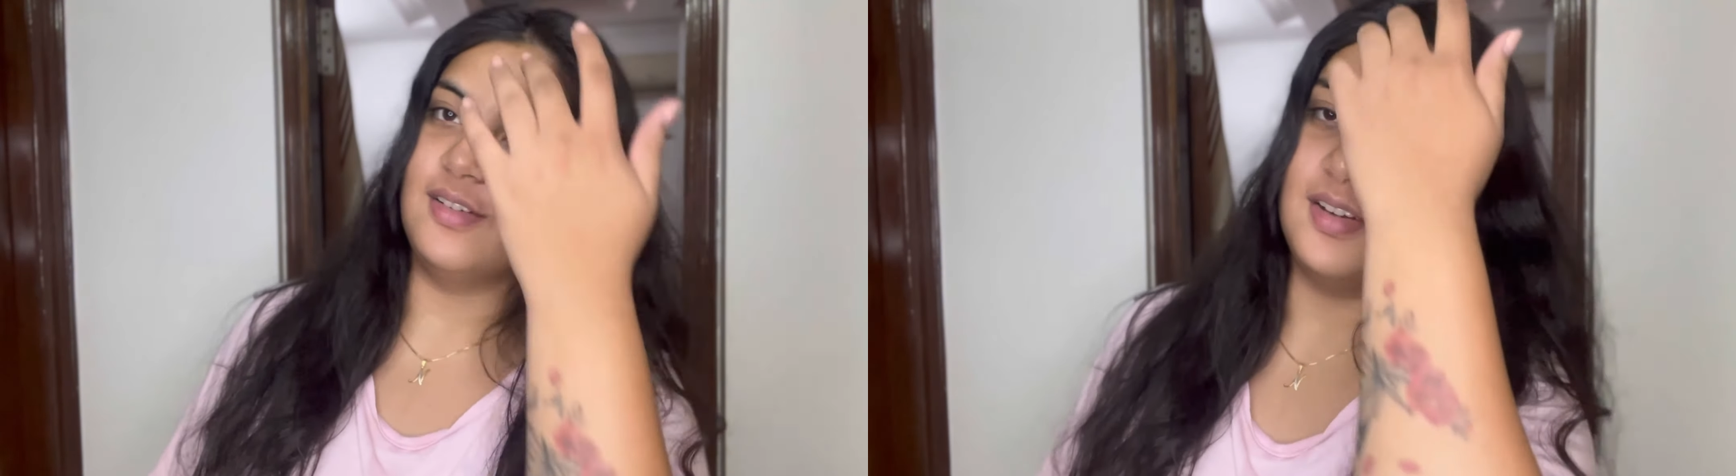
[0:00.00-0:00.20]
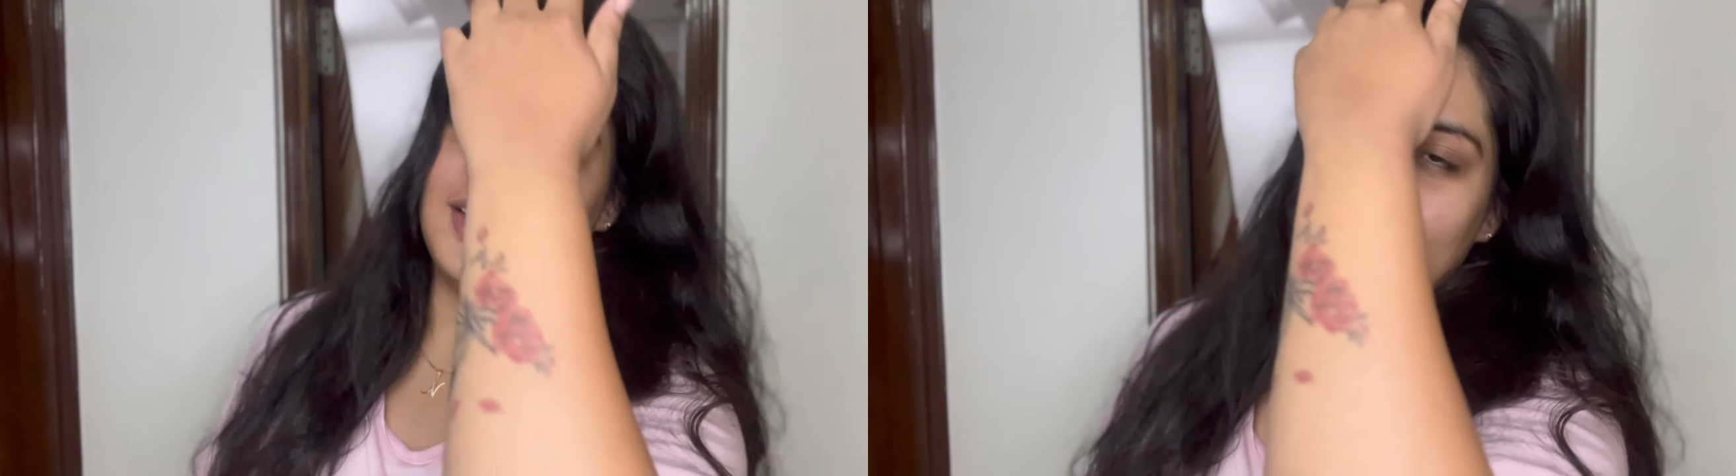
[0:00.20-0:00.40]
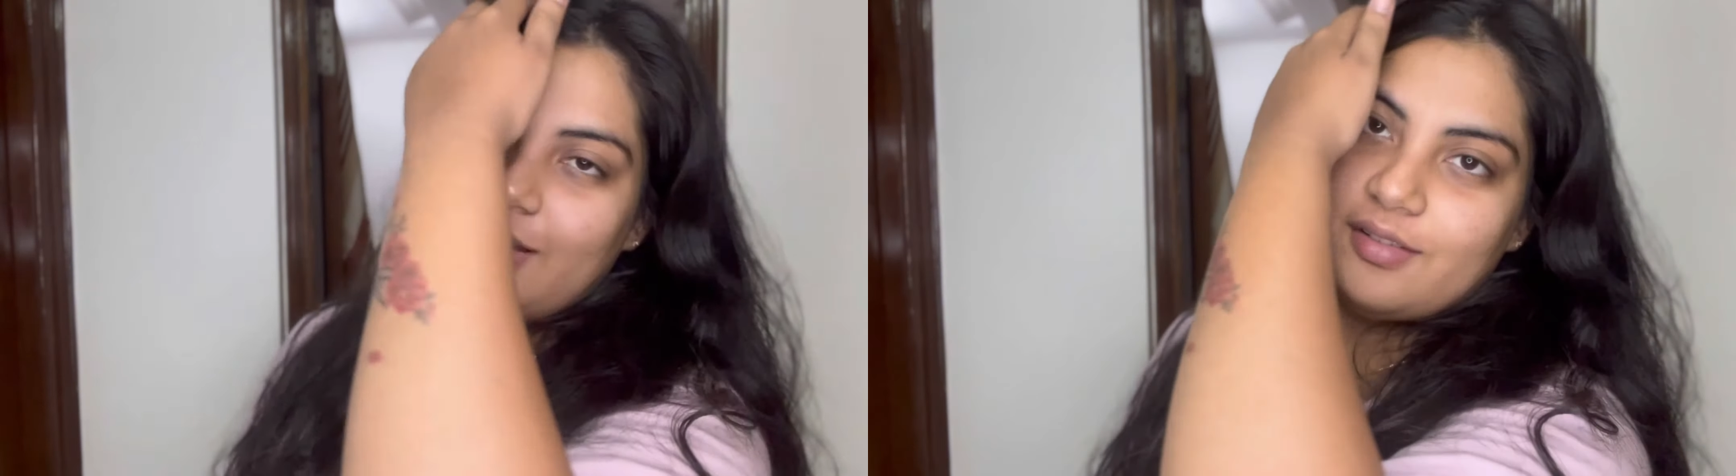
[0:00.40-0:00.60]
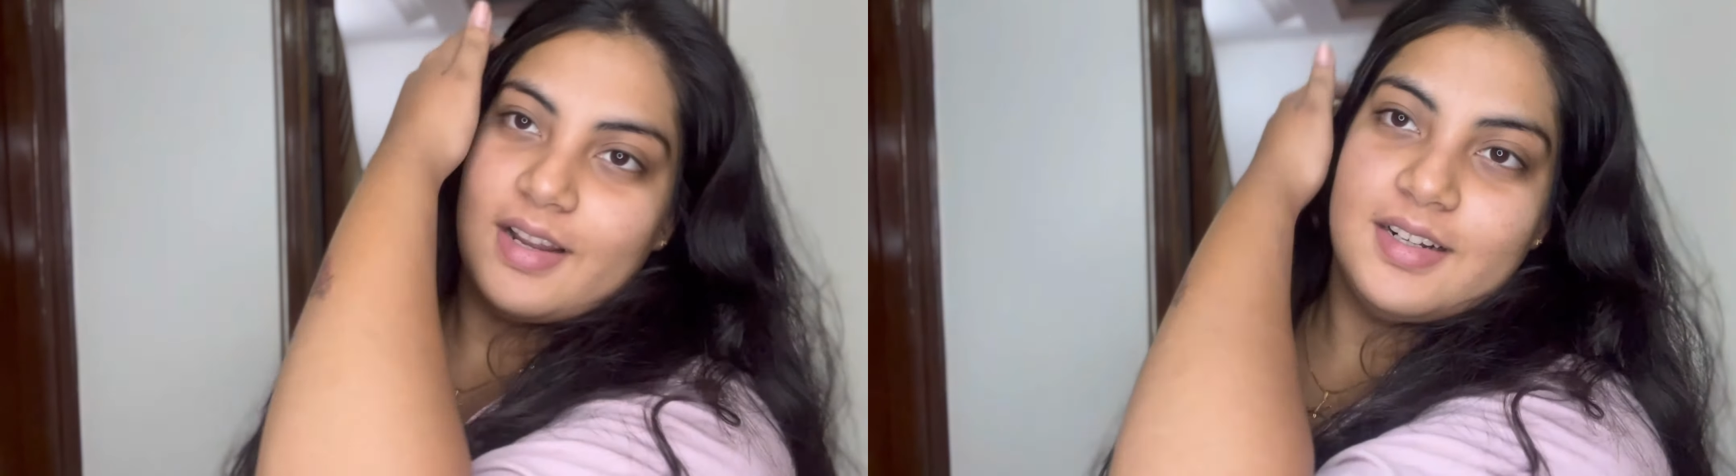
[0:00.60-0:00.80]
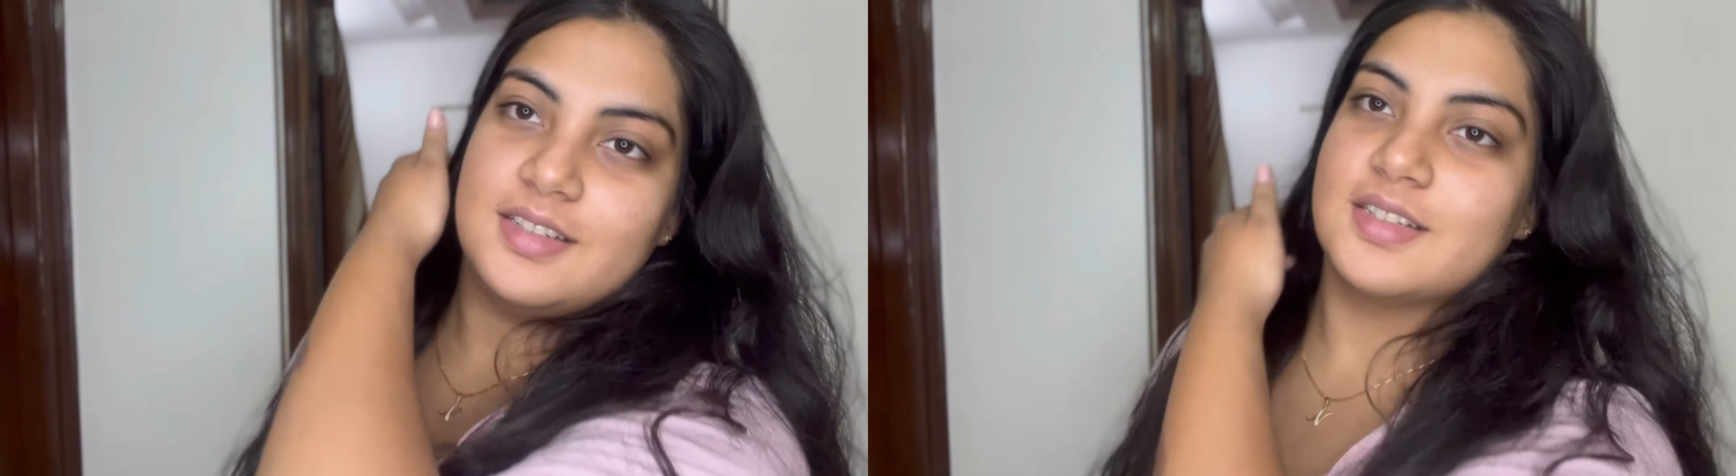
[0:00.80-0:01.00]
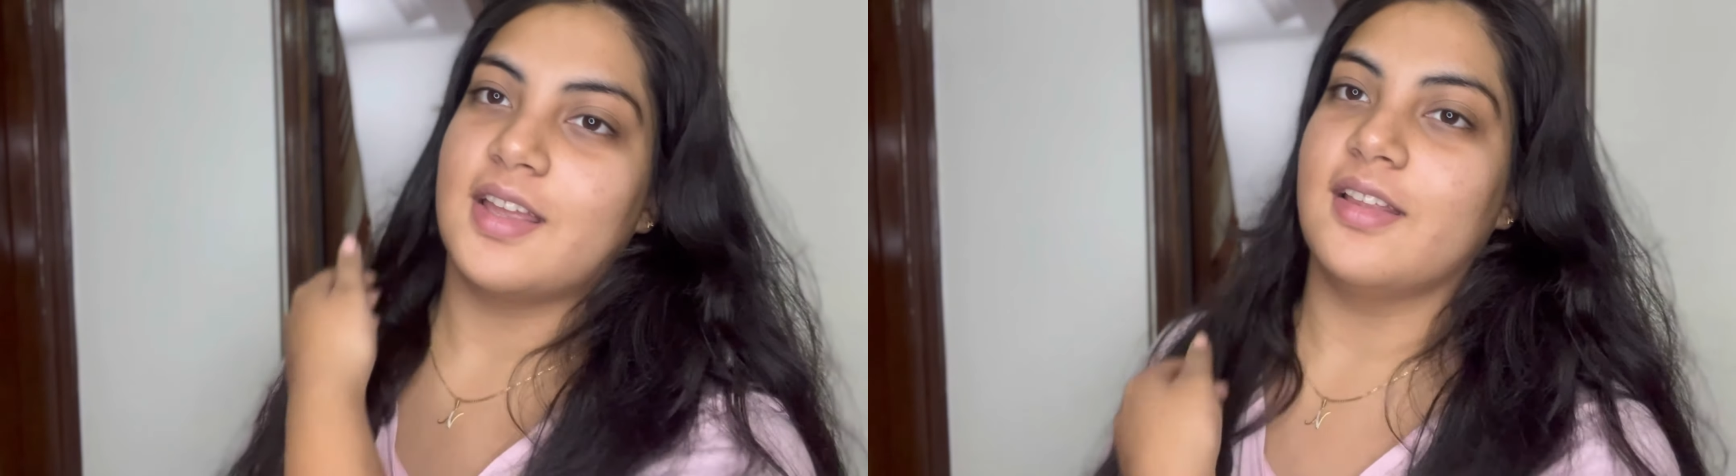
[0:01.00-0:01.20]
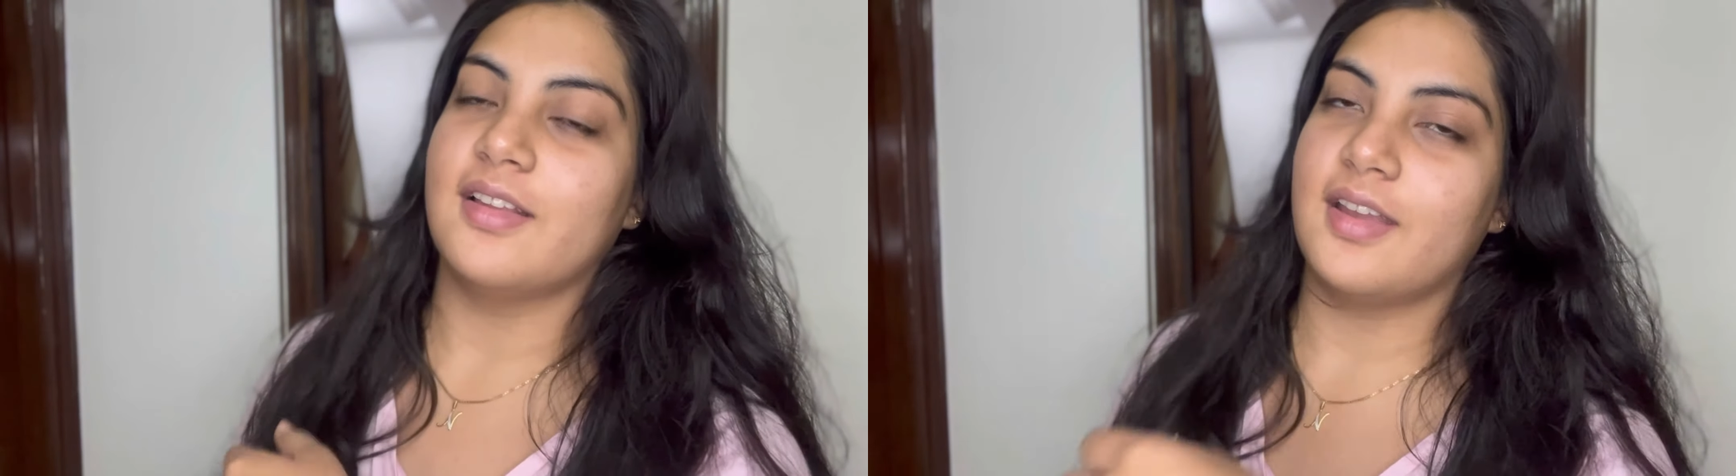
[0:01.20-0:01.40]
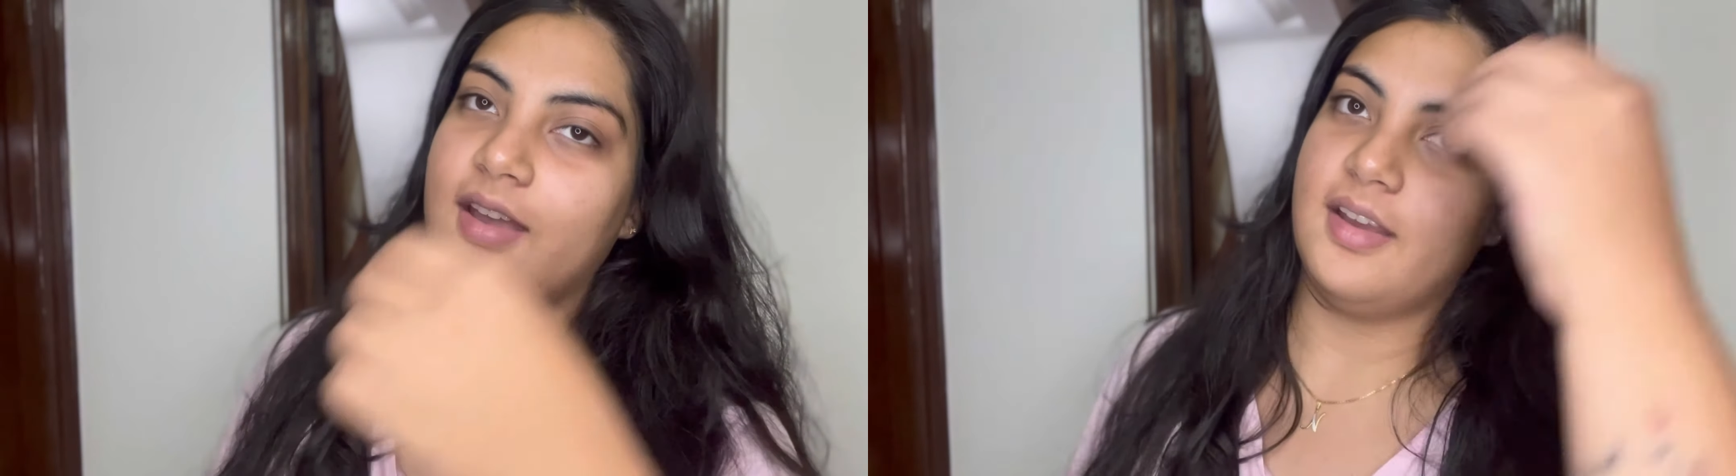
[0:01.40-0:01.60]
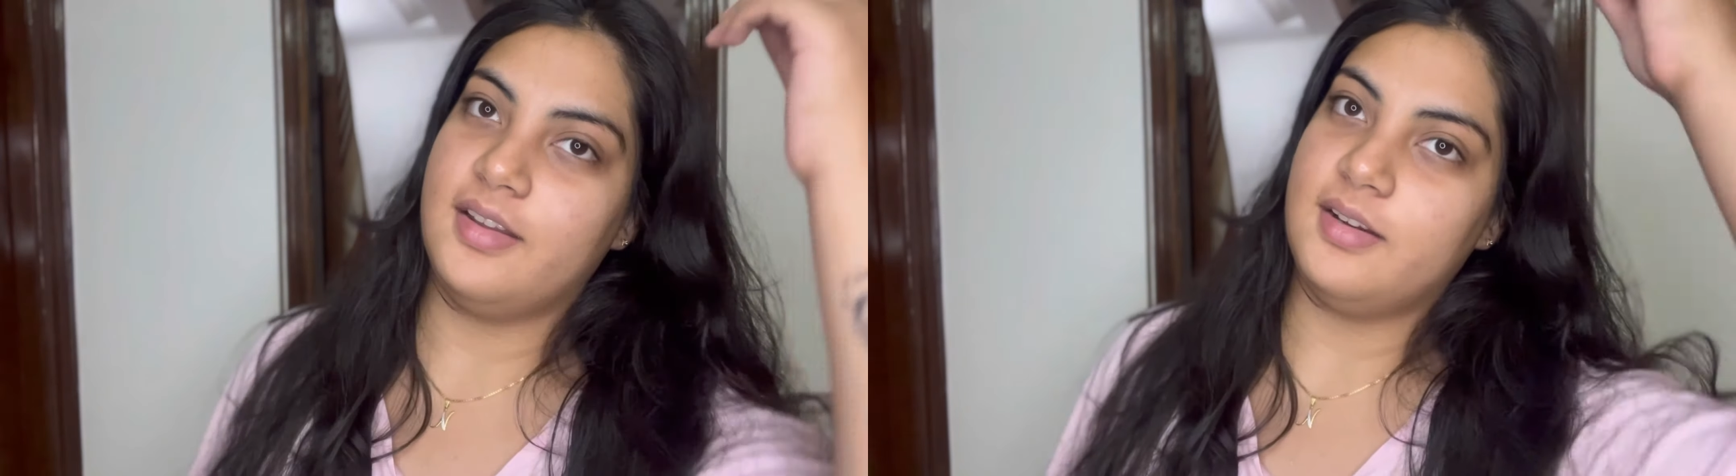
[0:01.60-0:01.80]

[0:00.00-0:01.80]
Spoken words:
Okay, now that the skincare,